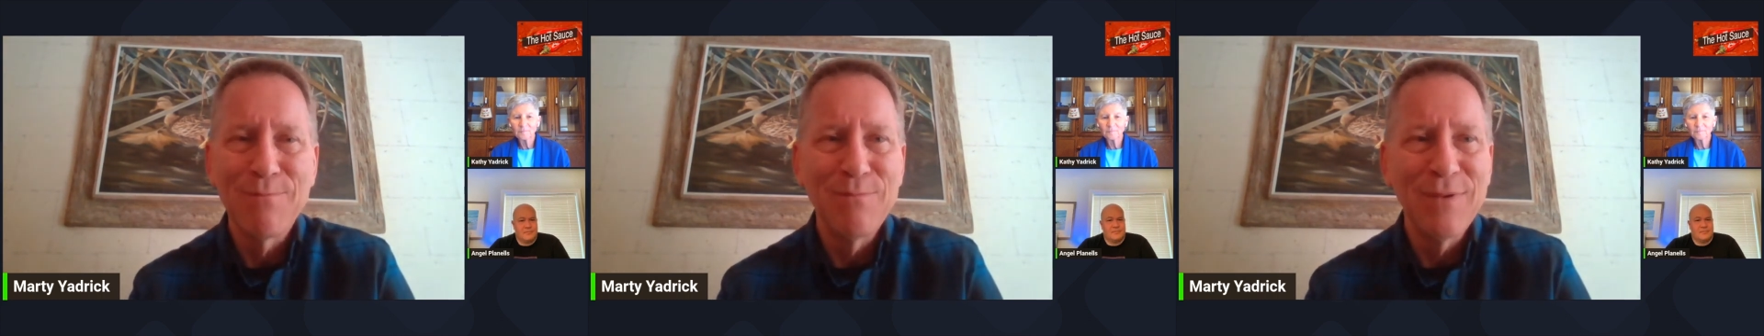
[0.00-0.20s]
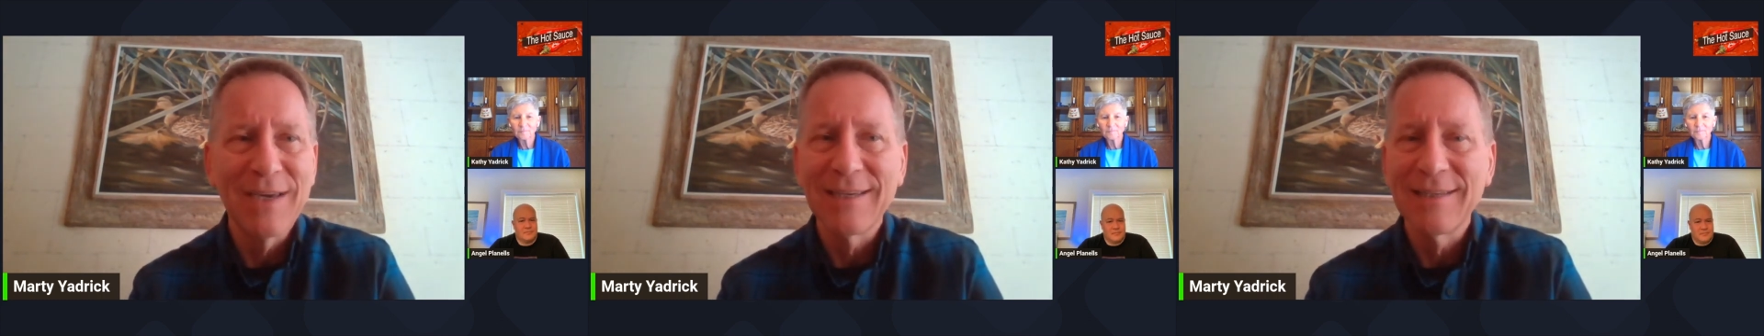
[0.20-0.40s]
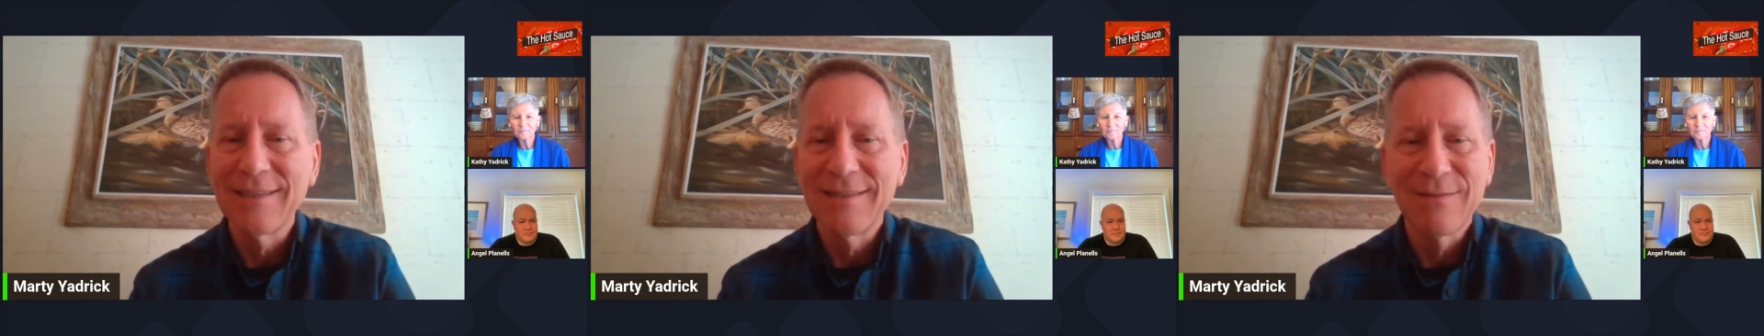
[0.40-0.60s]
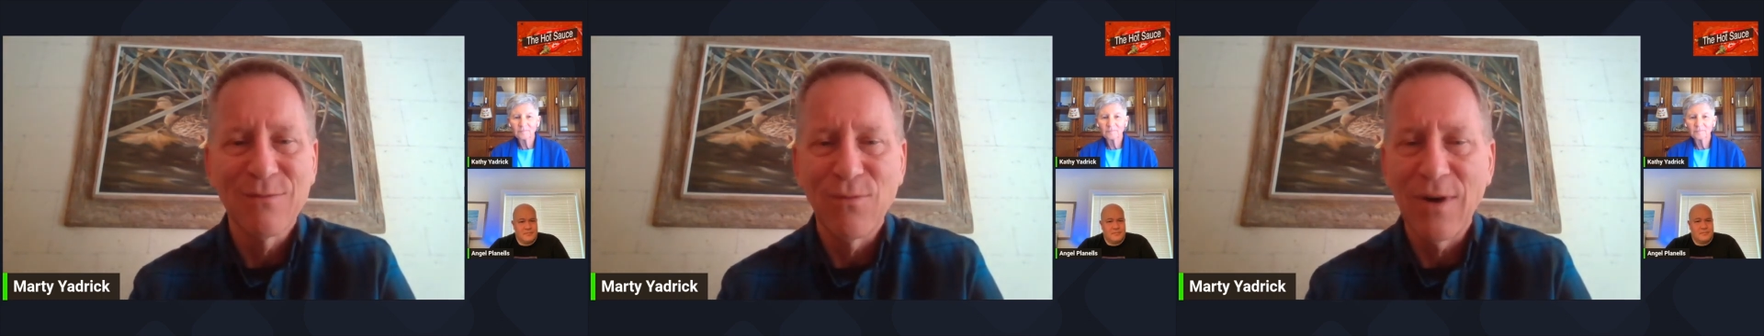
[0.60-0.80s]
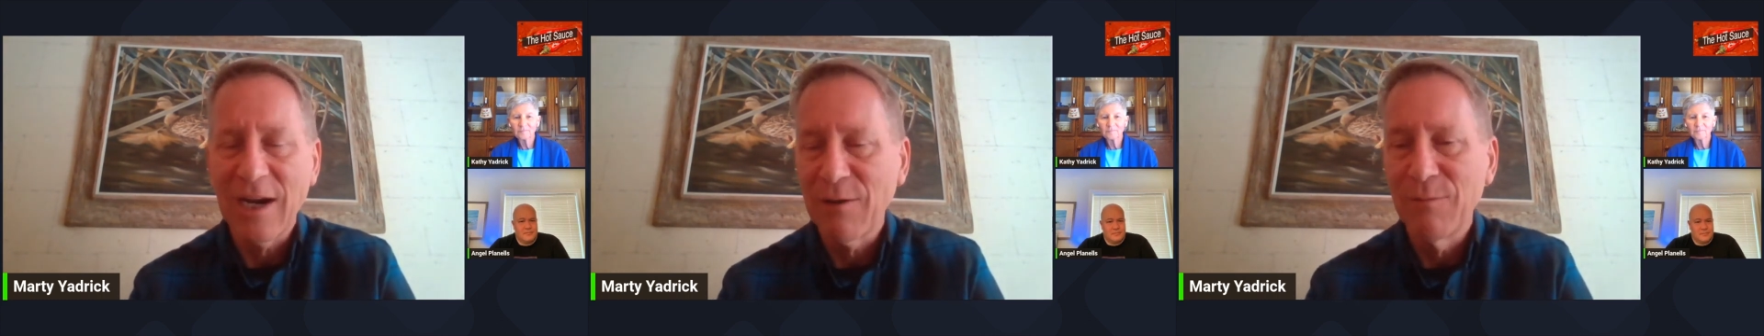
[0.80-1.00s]
biggest
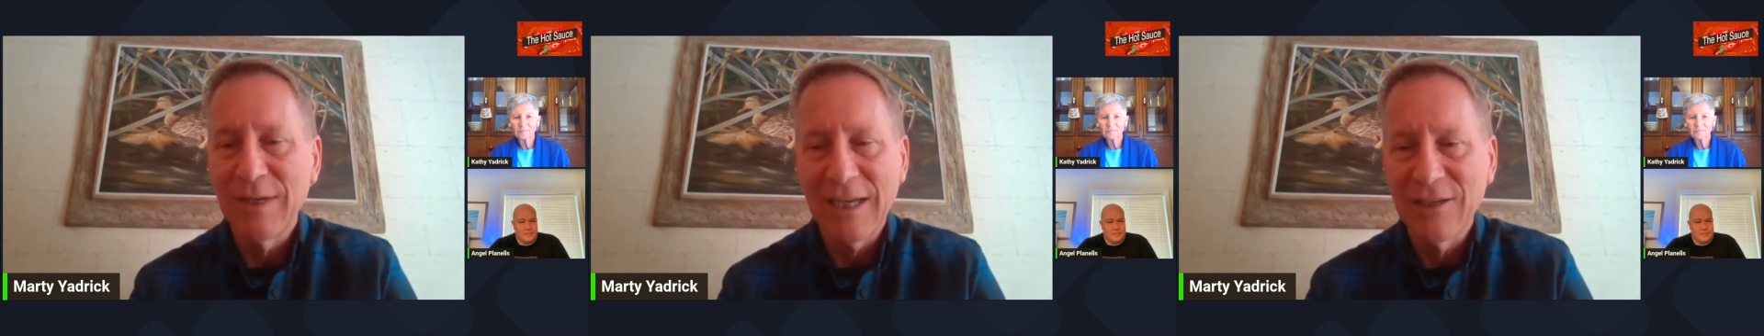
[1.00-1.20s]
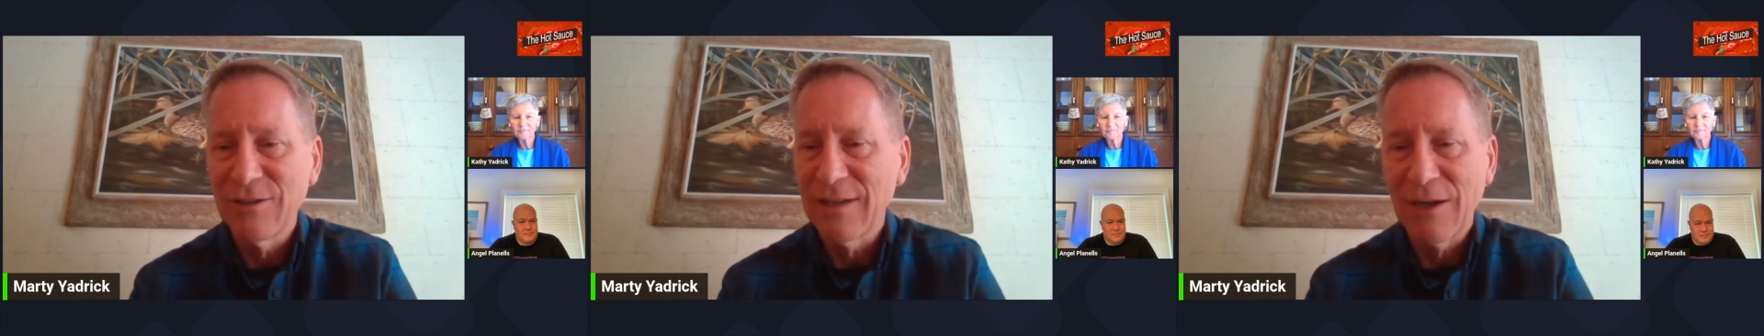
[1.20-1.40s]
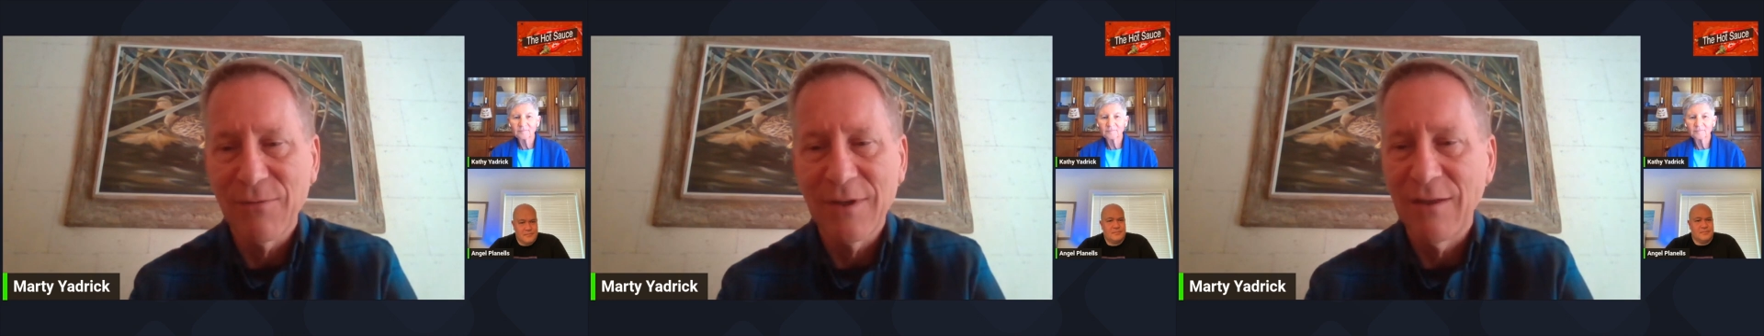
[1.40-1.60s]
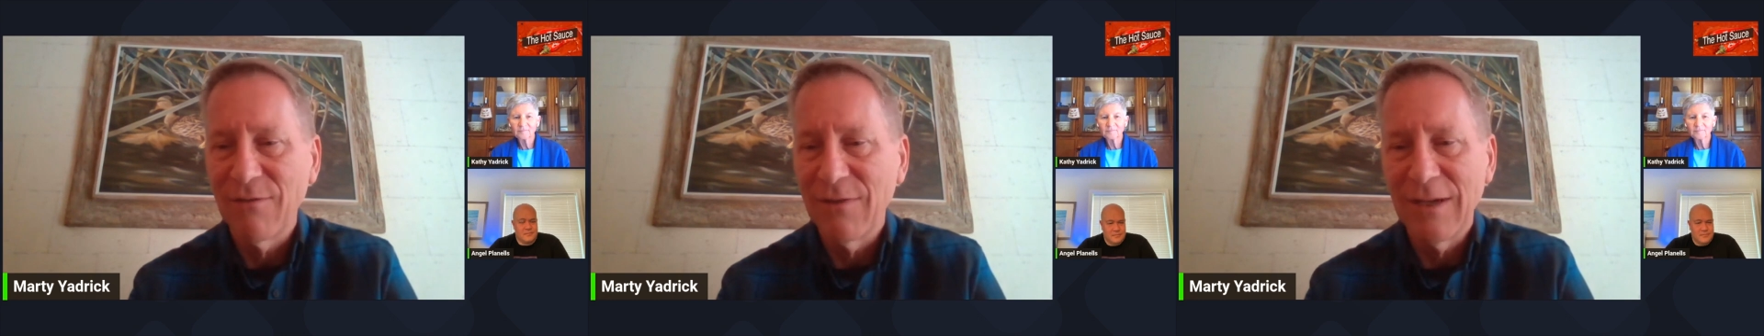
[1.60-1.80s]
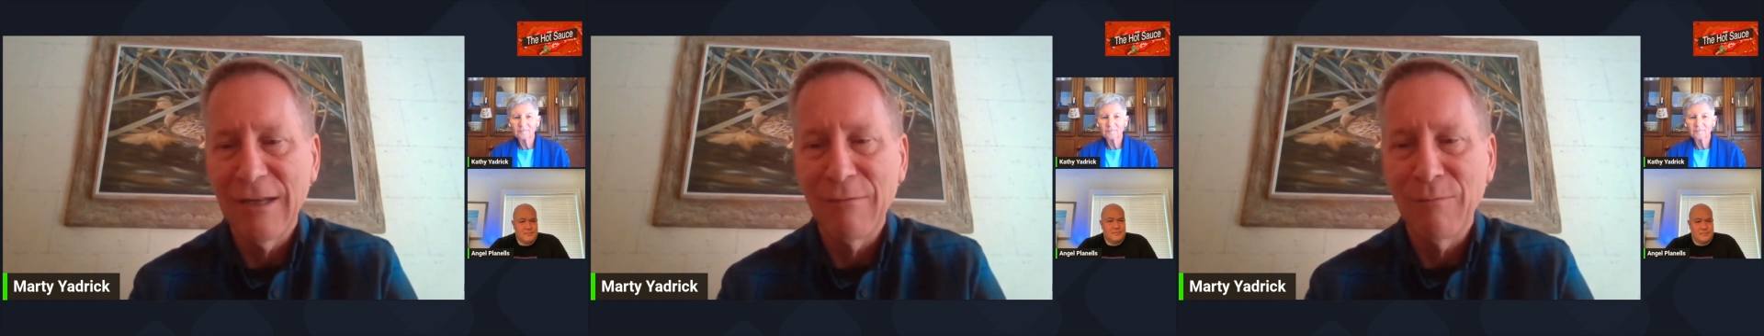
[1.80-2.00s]
recommendation I would give
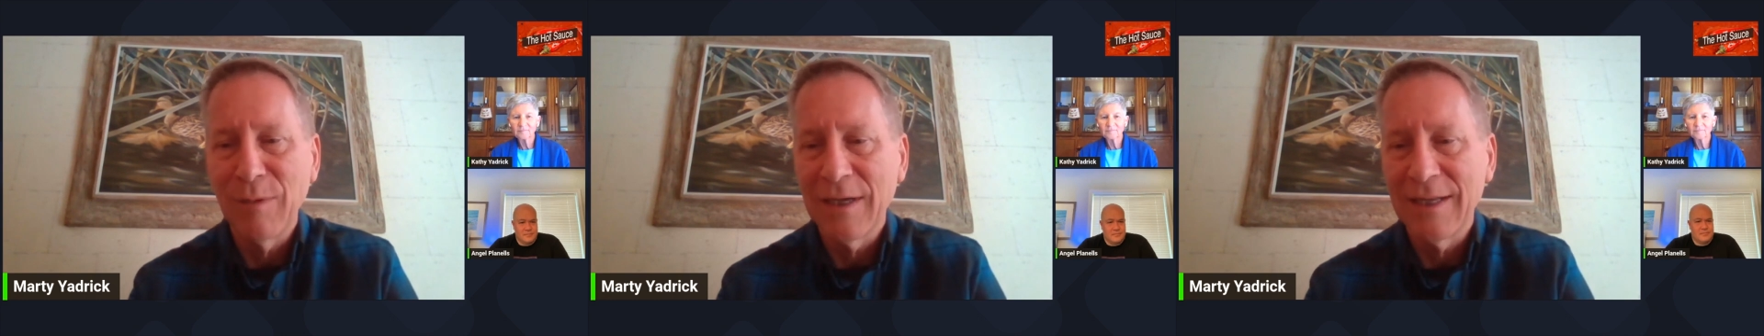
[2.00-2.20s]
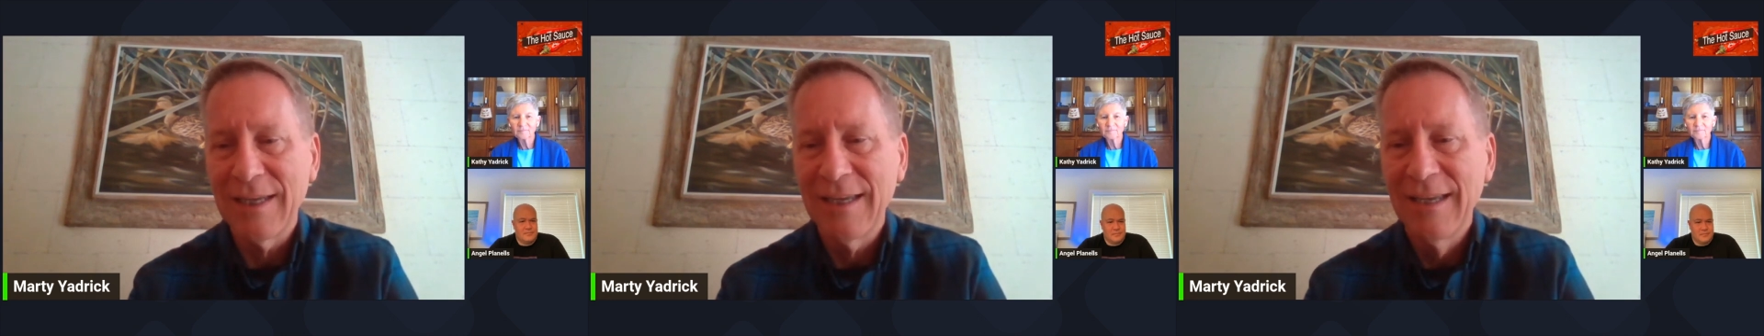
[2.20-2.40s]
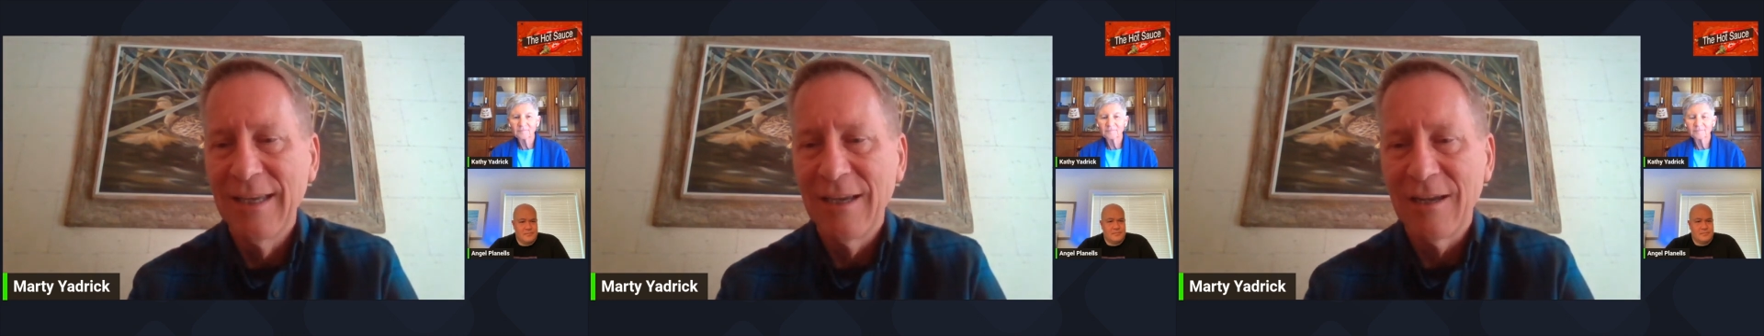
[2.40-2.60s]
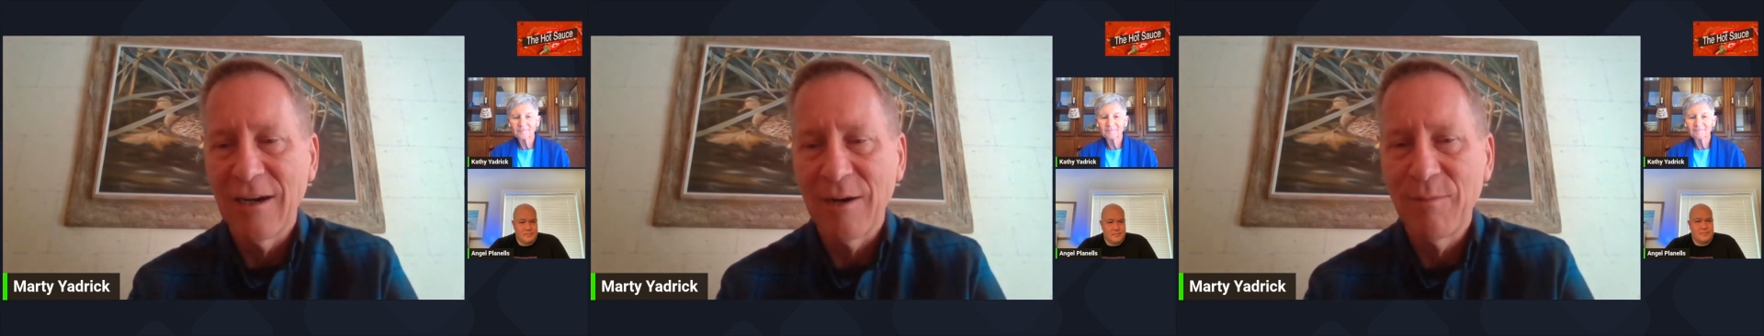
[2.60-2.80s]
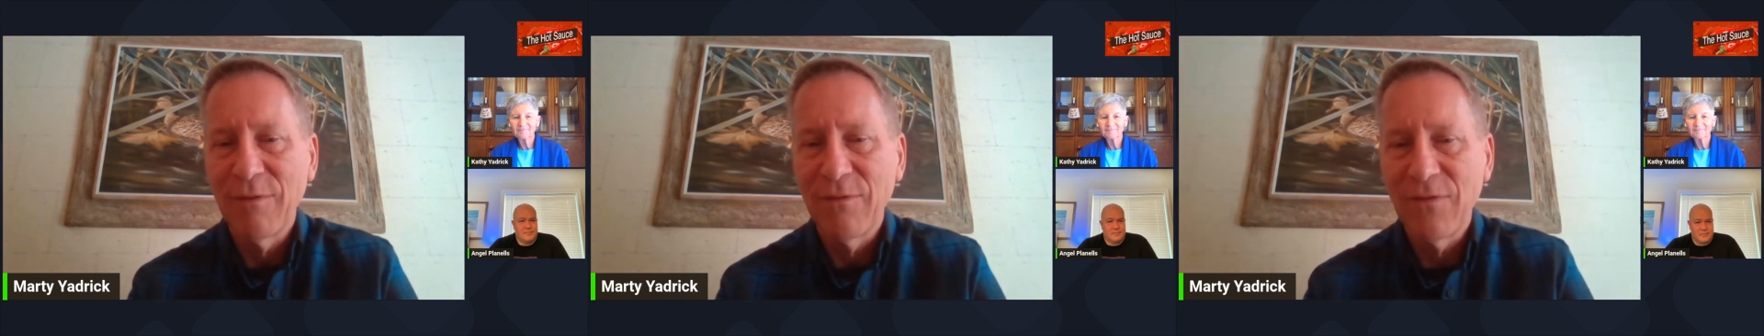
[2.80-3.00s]
anybody in
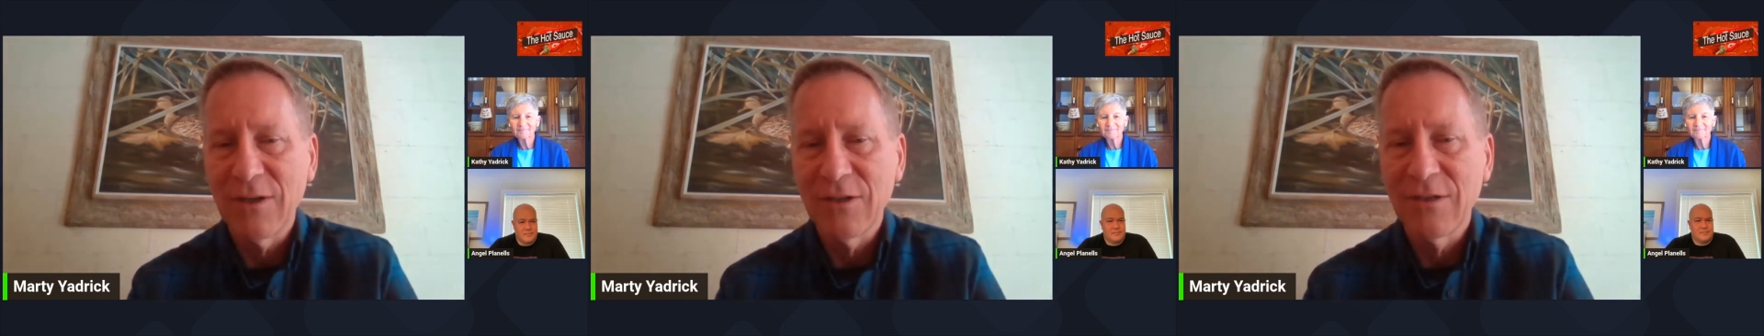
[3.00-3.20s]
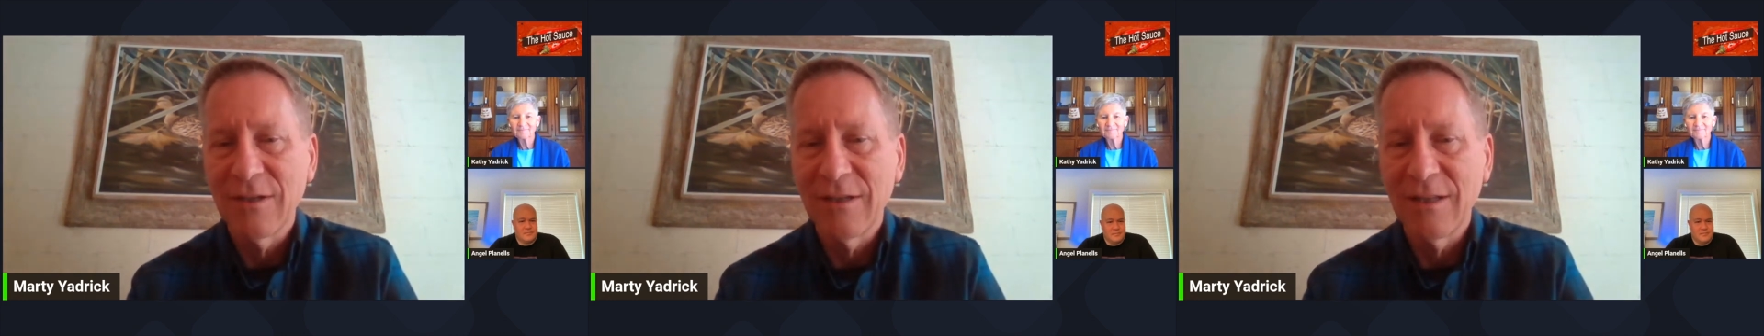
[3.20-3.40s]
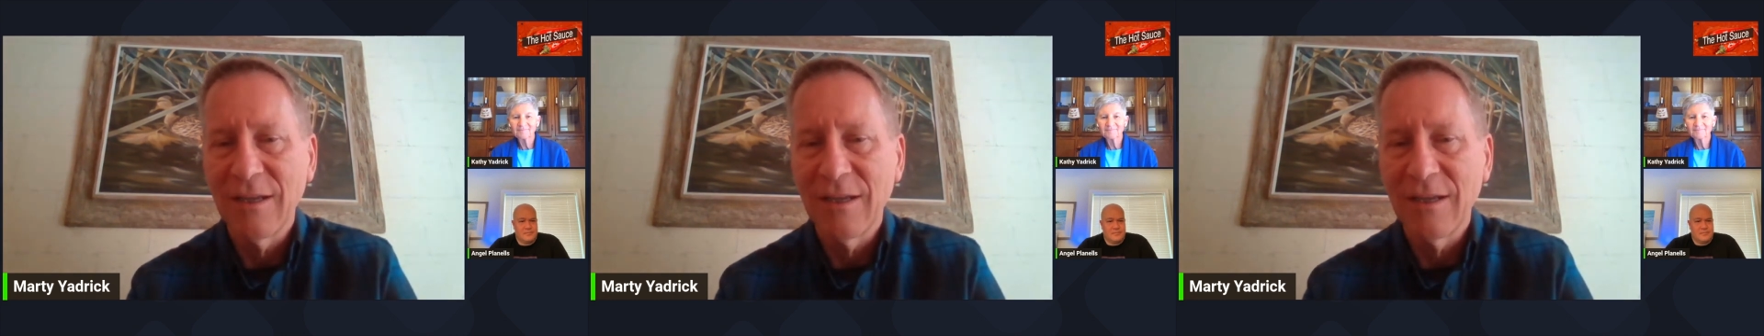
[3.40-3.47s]
our profession.